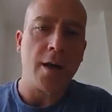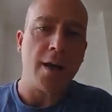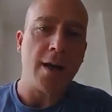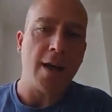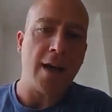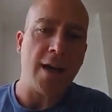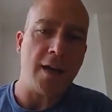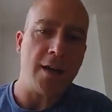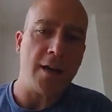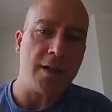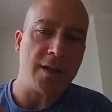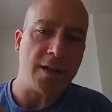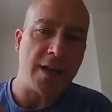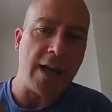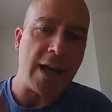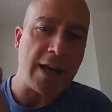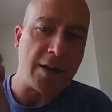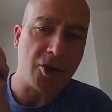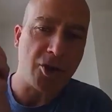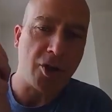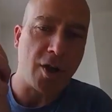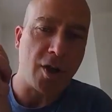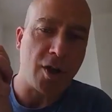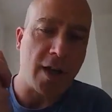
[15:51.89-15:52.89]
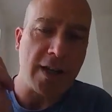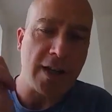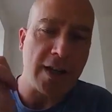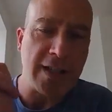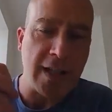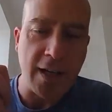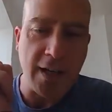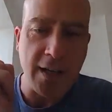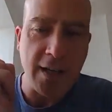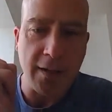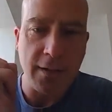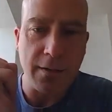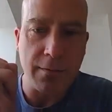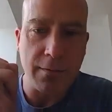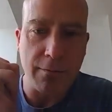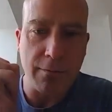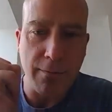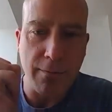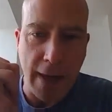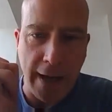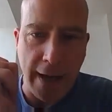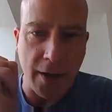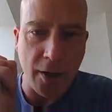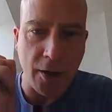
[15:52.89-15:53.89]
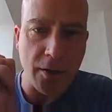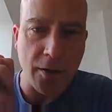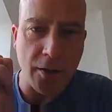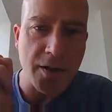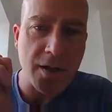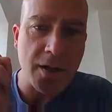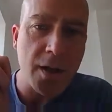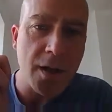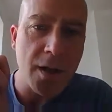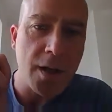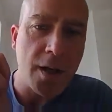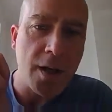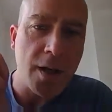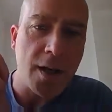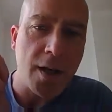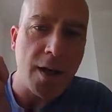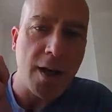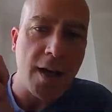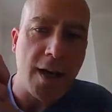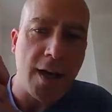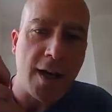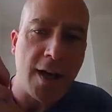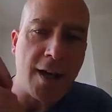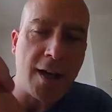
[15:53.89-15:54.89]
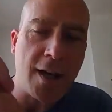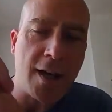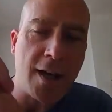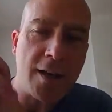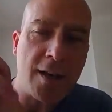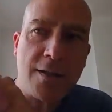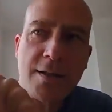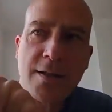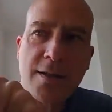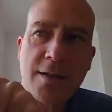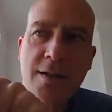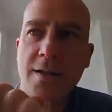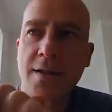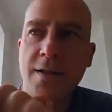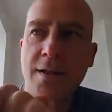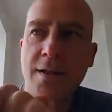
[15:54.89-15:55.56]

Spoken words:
and national identity matters. And